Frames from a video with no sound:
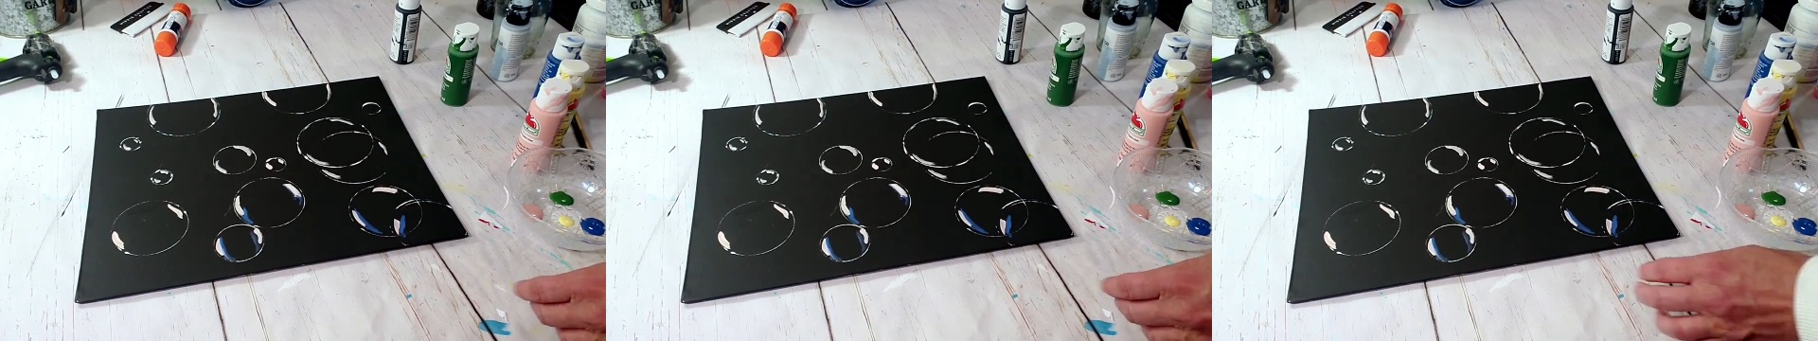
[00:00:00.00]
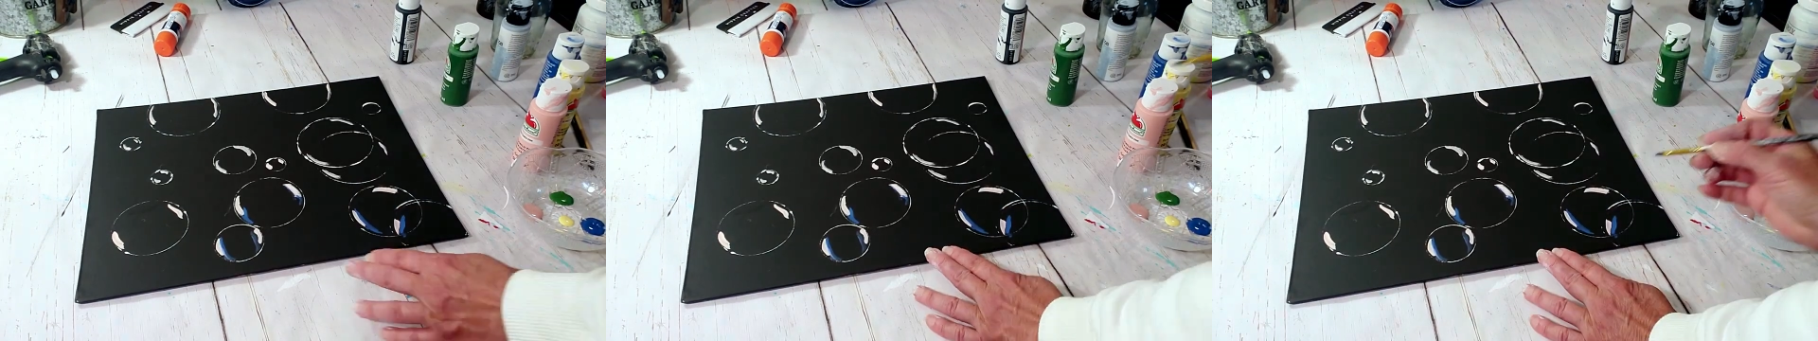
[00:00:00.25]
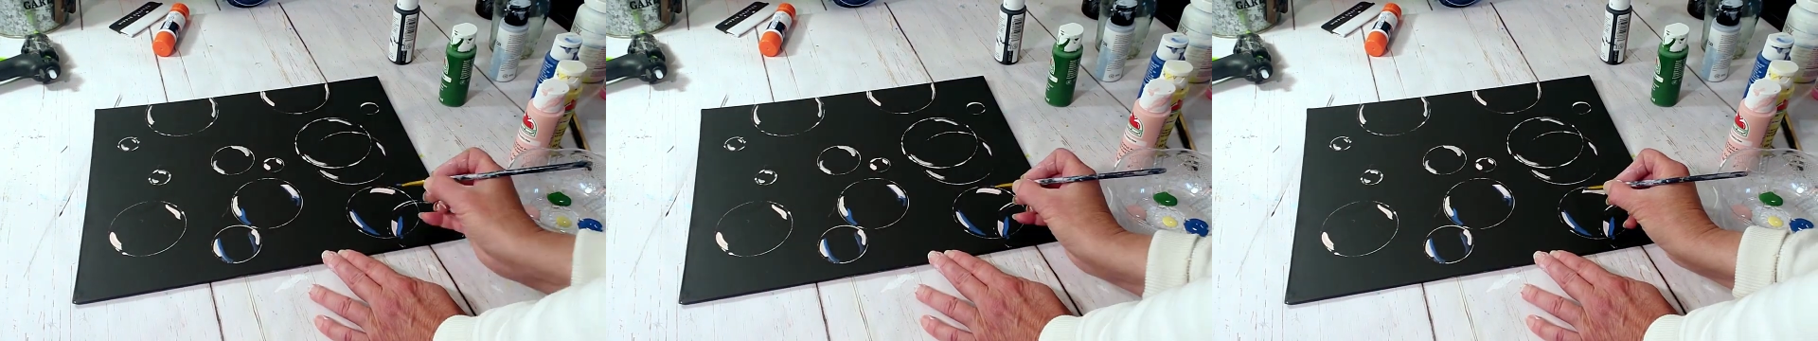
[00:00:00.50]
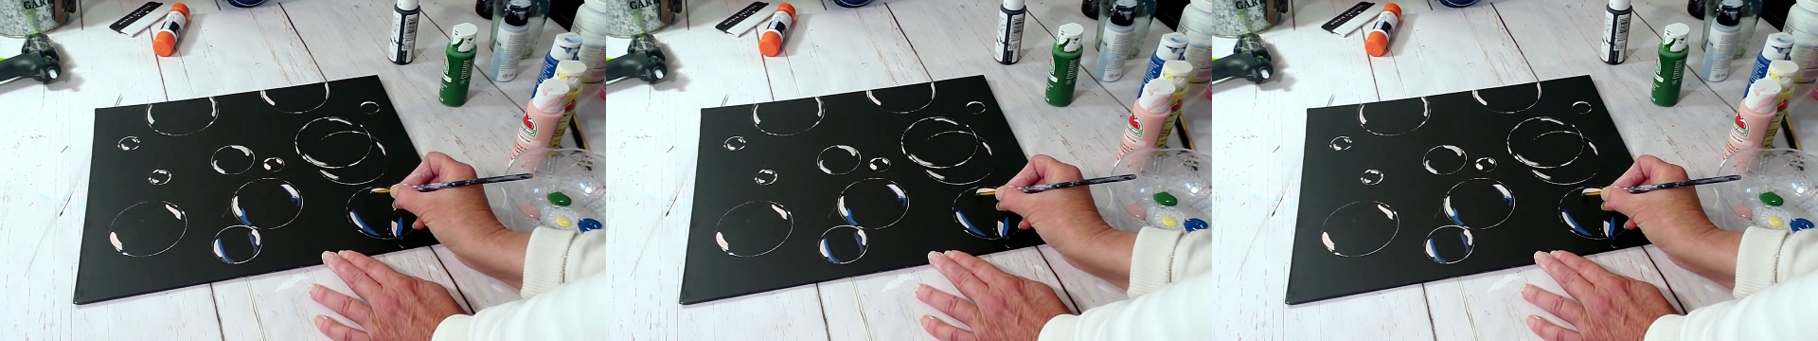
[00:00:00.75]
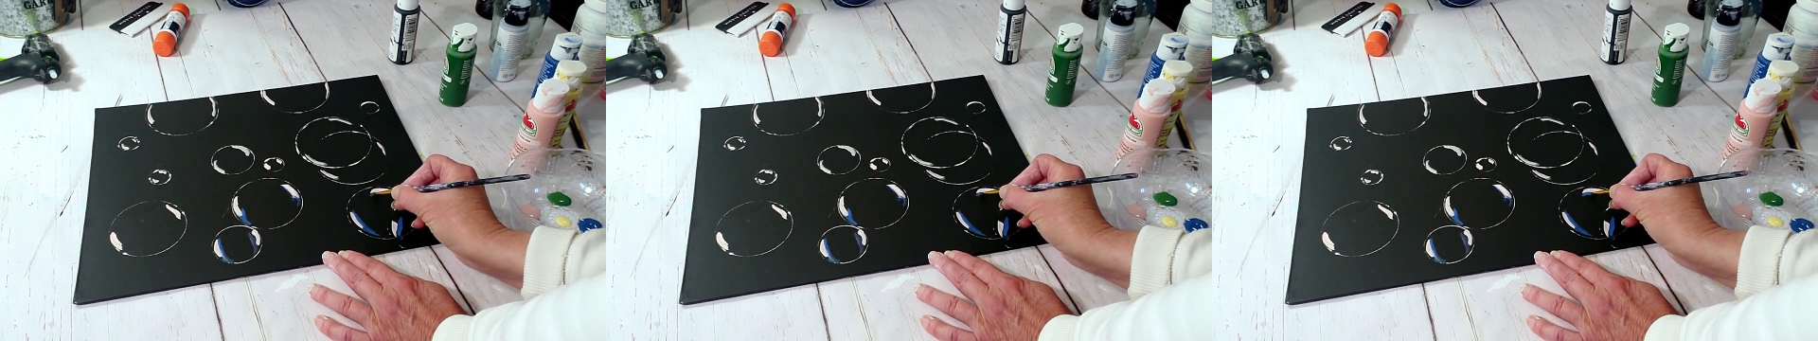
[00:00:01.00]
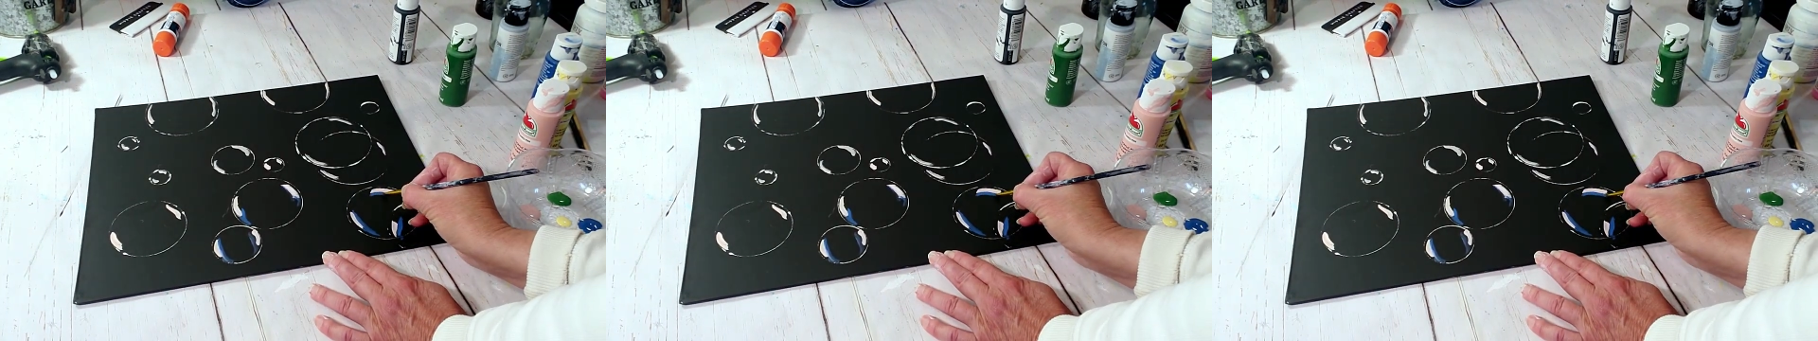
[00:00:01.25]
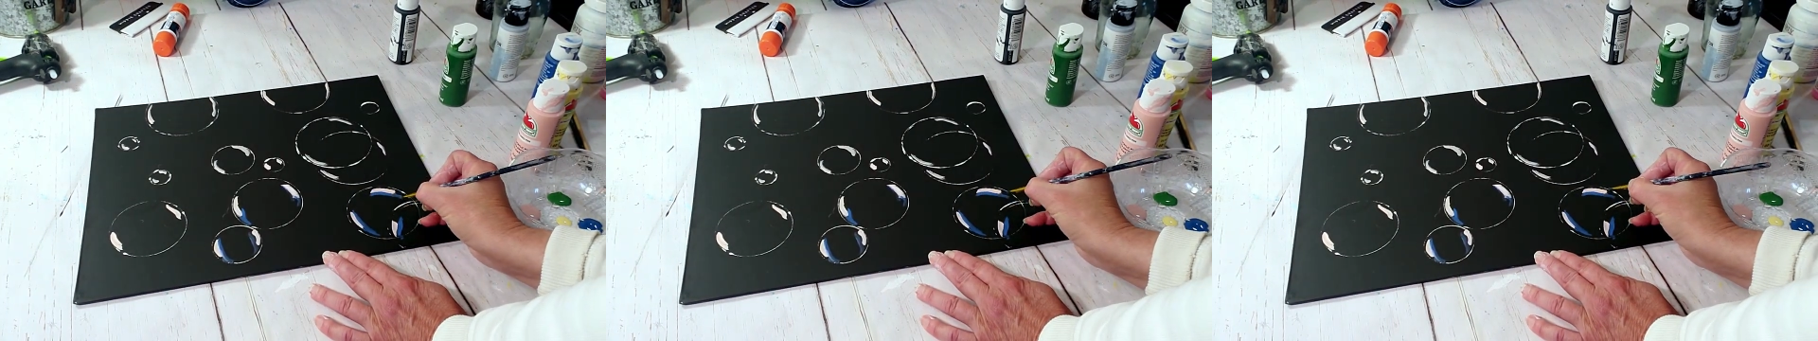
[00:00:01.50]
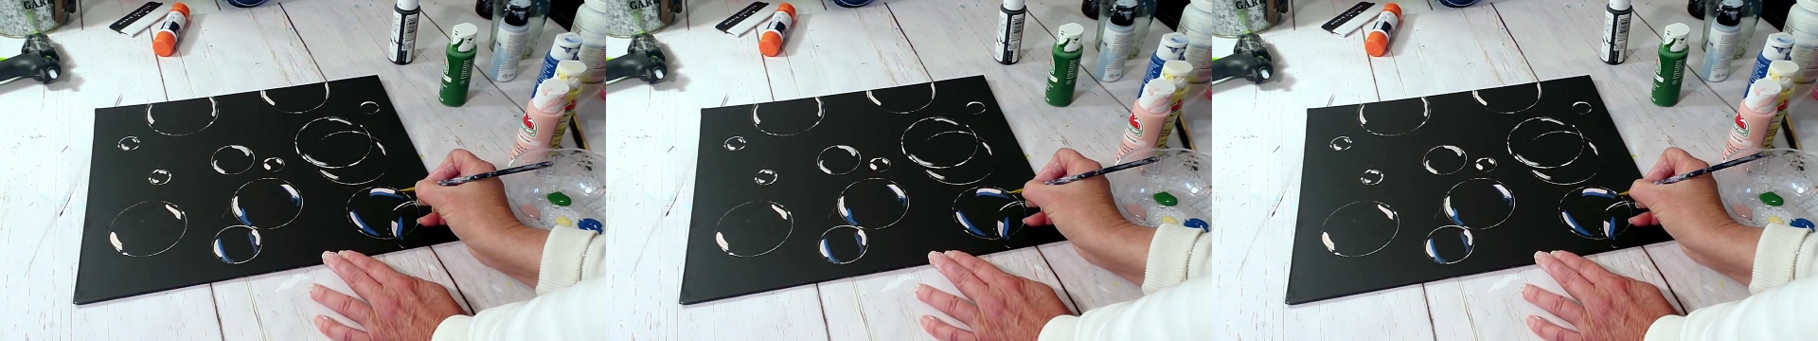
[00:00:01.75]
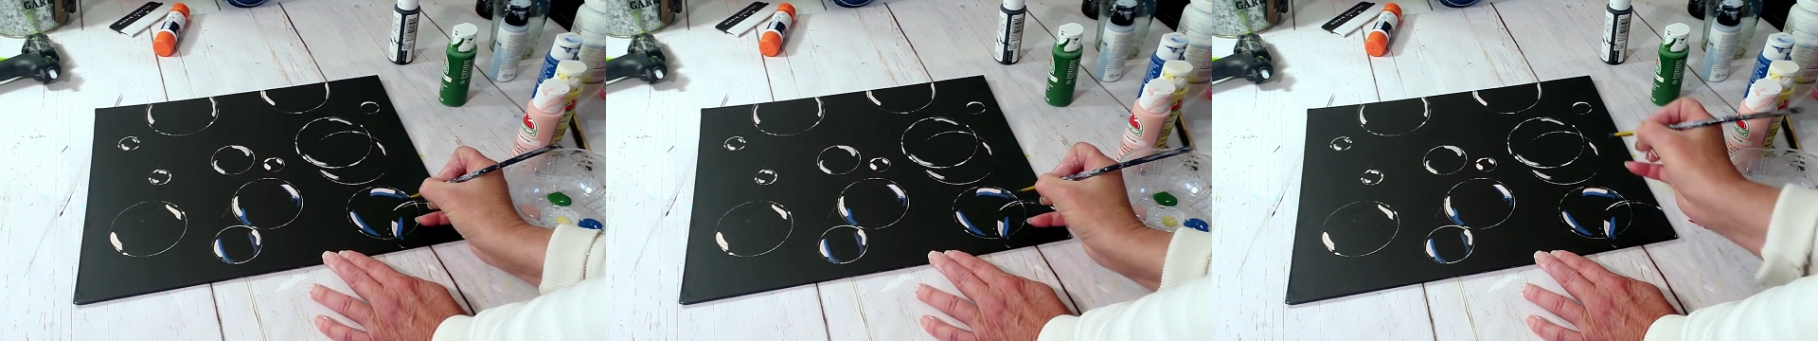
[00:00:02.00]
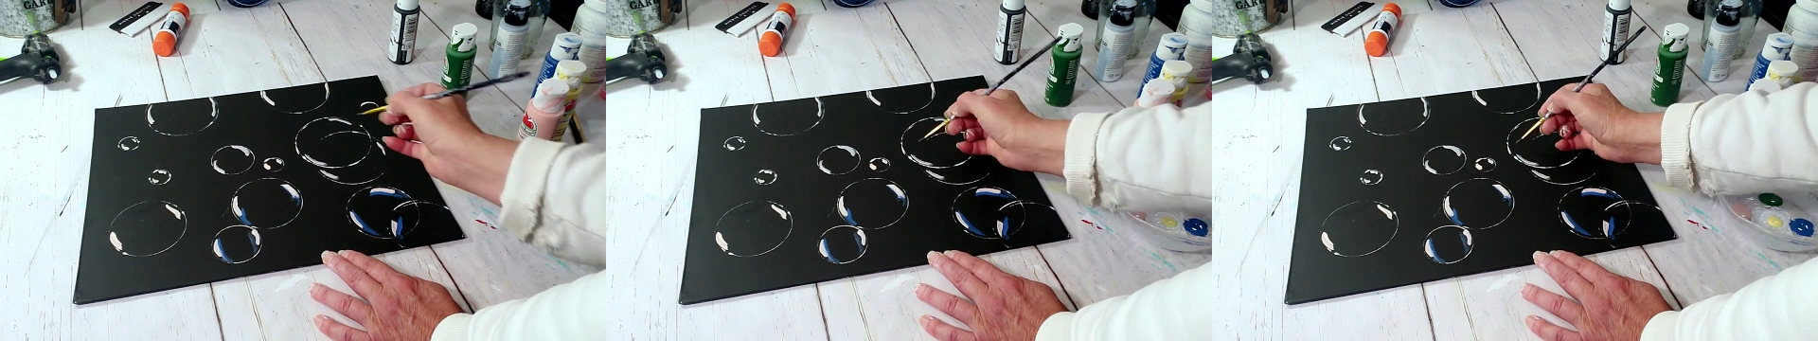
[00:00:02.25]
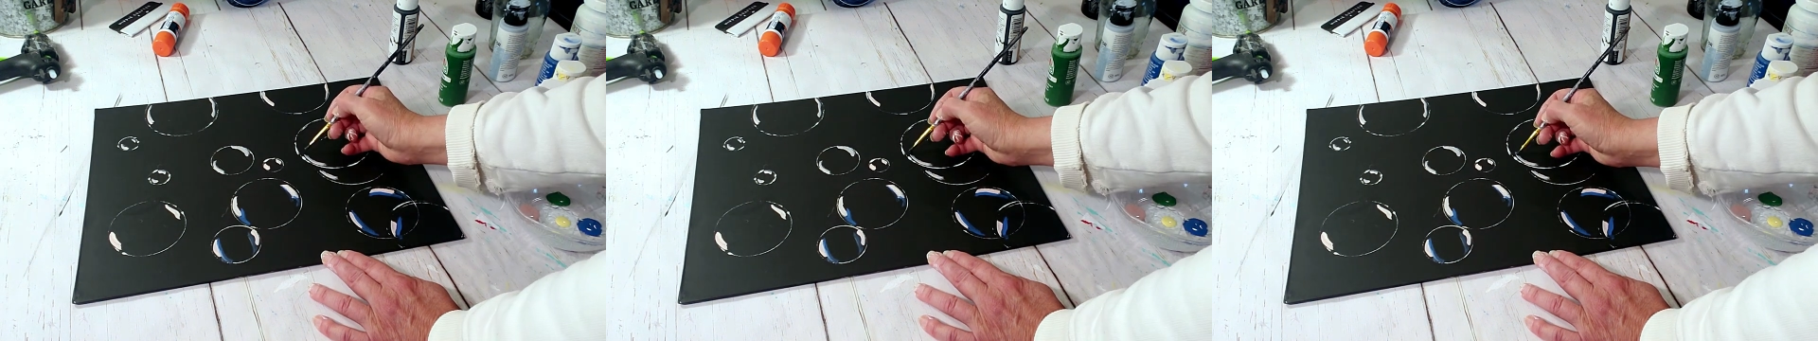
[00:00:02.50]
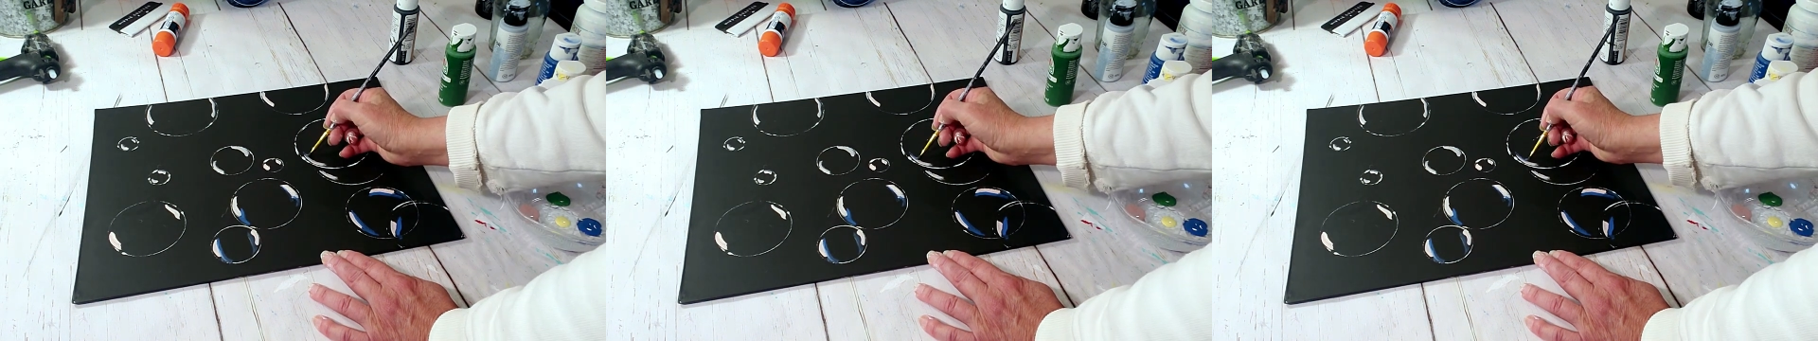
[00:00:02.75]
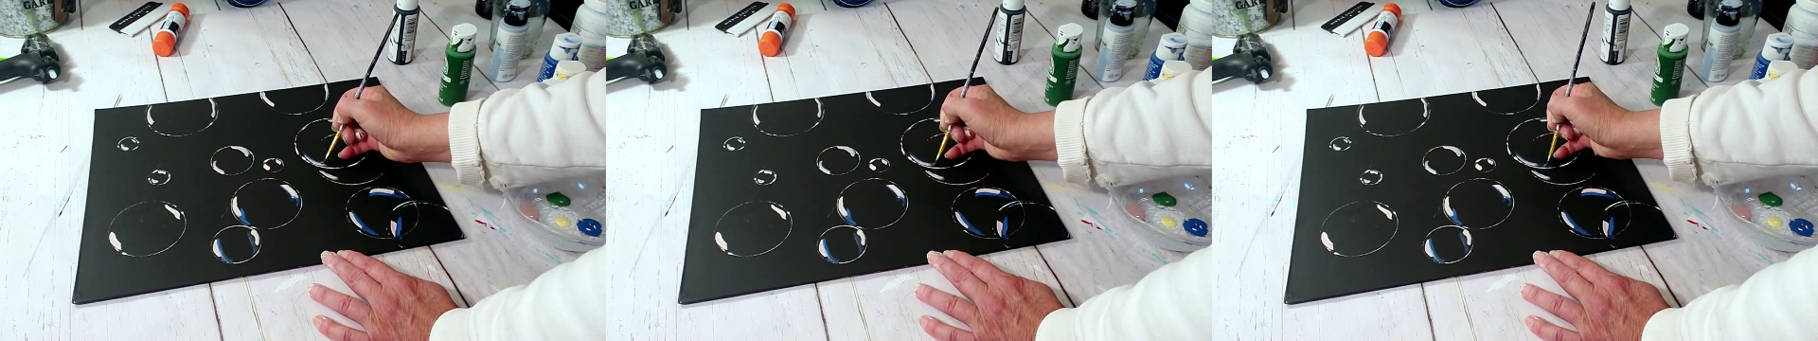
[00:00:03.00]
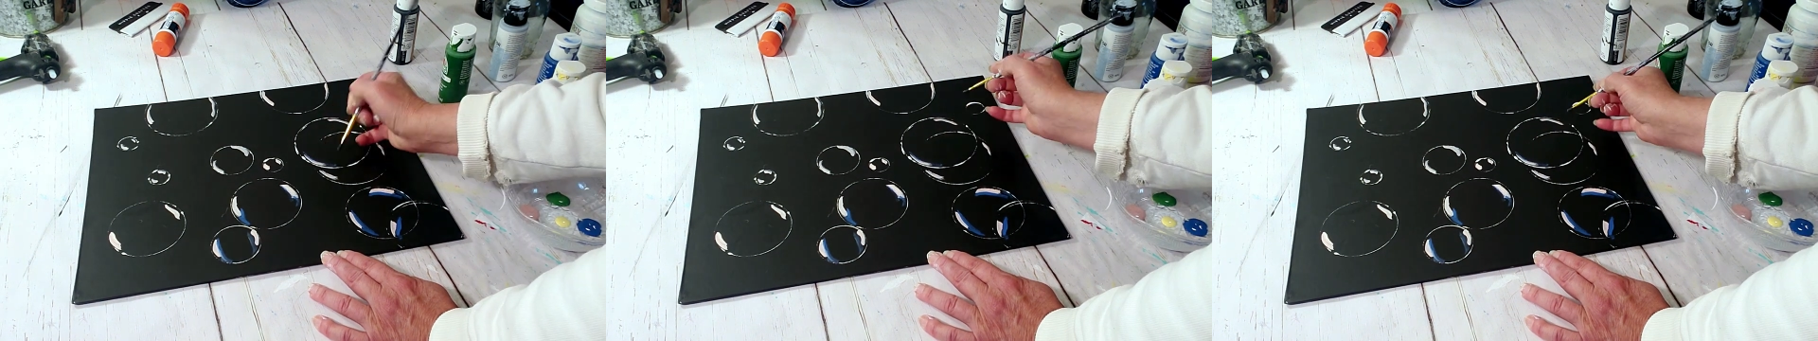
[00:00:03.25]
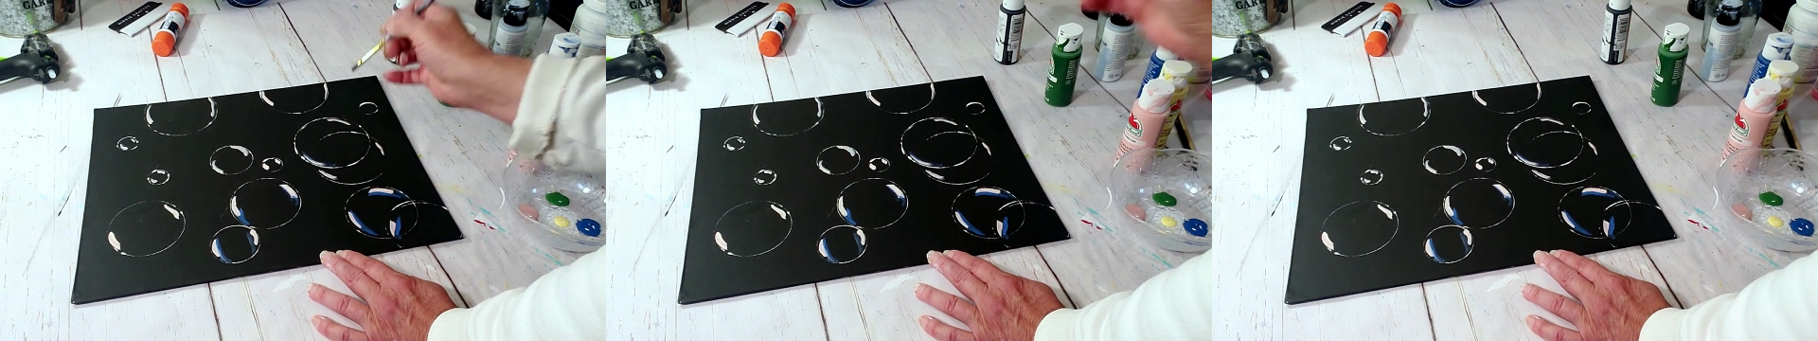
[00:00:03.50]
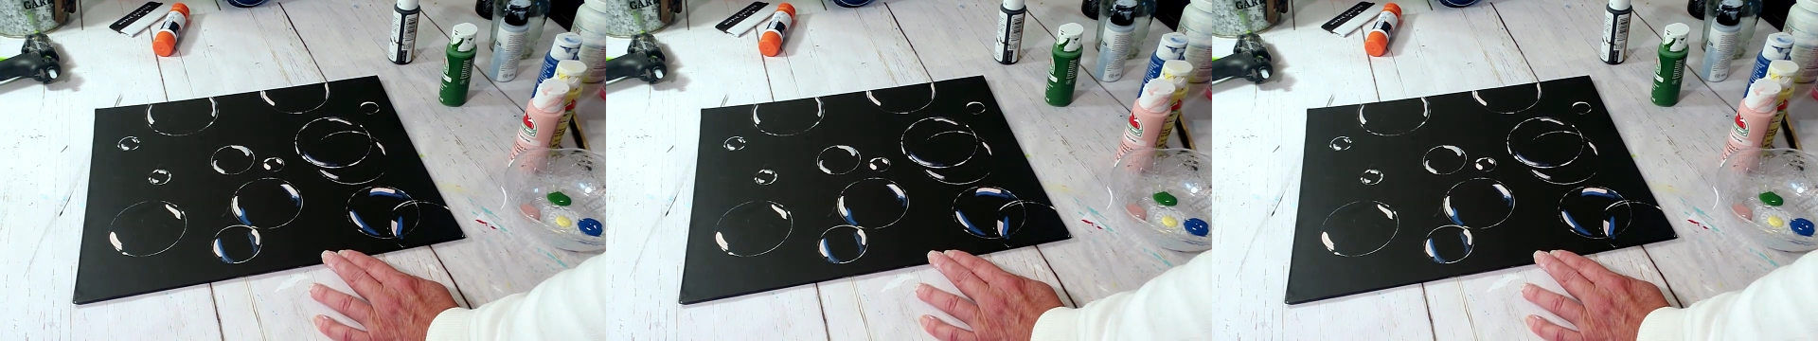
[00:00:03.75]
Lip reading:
(no speaker visible)